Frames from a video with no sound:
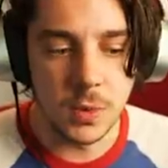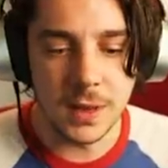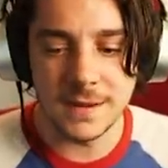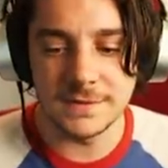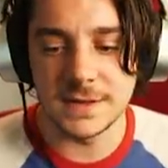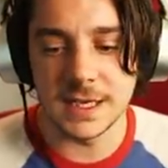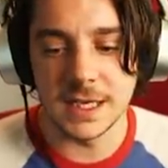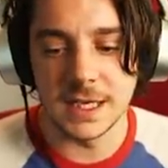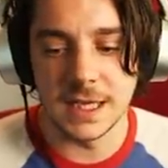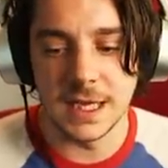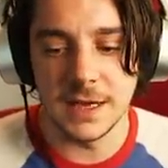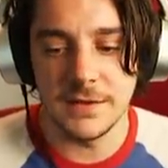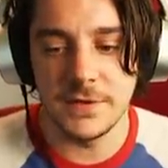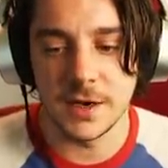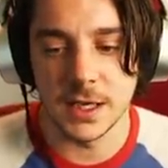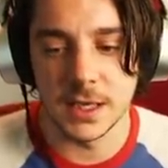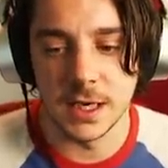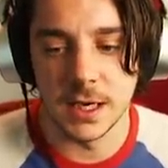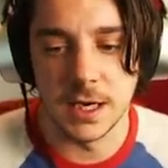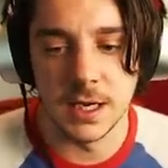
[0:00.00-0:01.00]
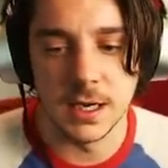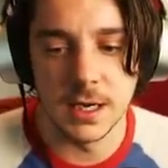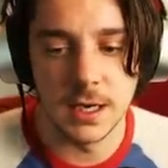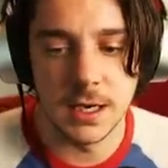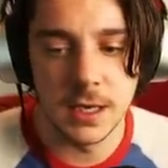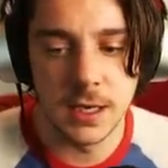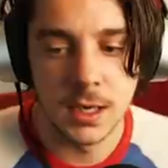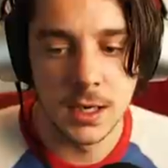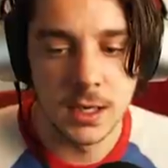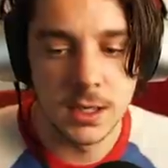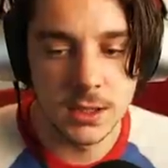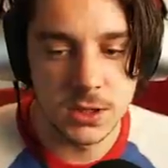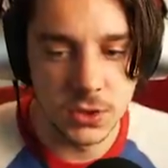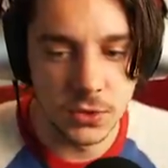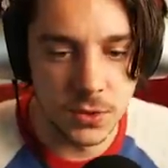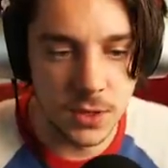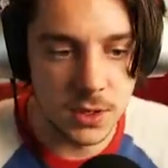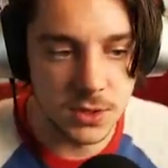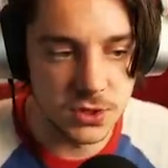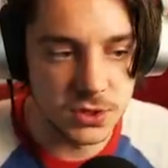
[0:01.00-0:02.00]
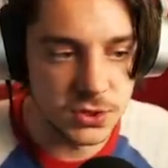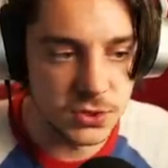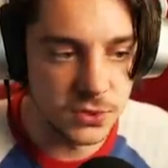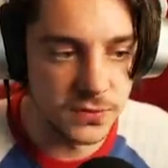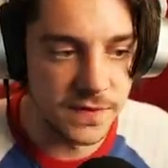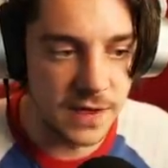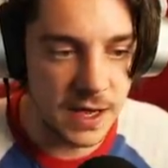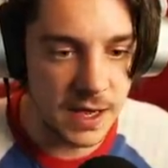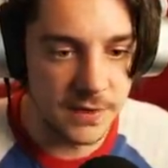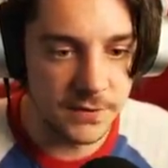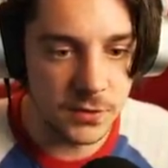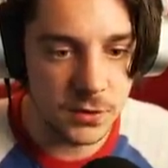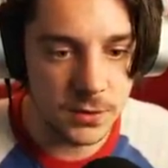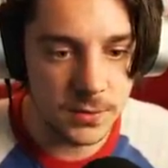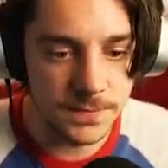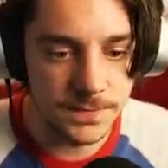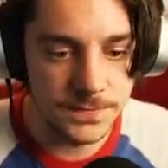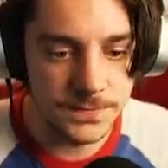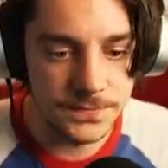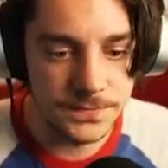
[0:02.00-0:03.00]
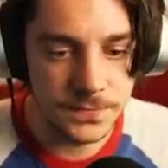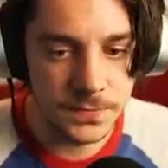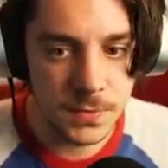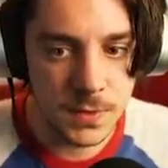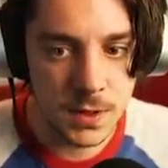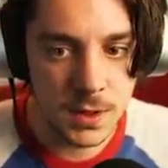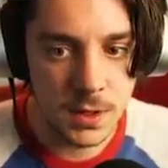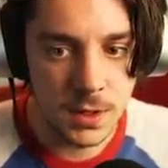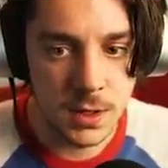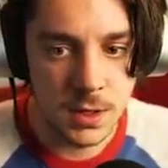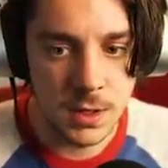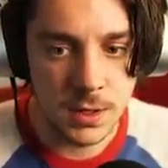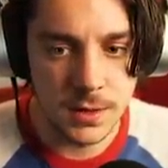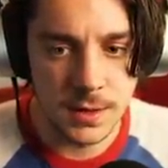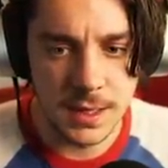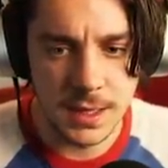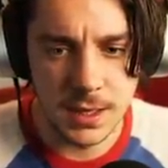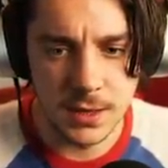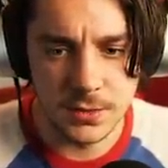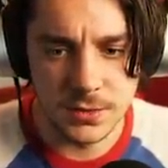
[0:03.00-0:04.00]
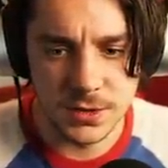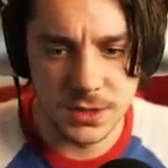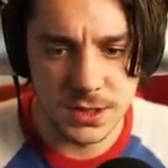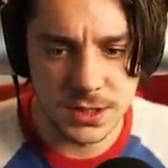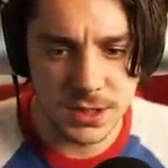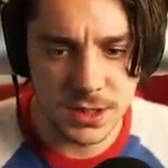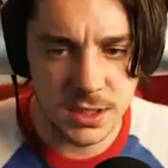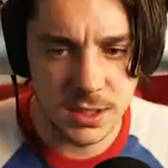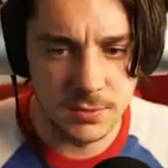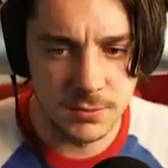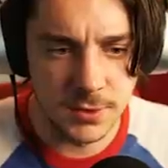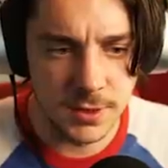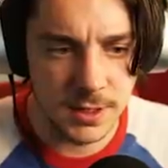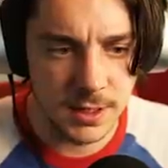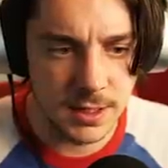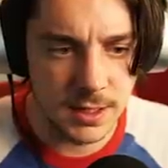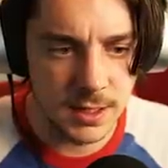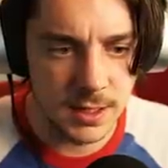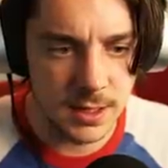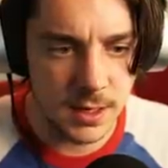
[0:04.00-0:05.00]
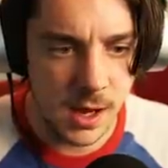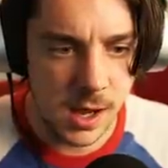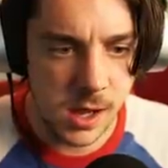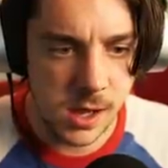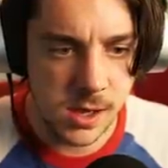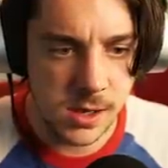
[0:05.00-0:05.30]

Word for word: we have to give a gun to our survivor? They don't just come with a gun.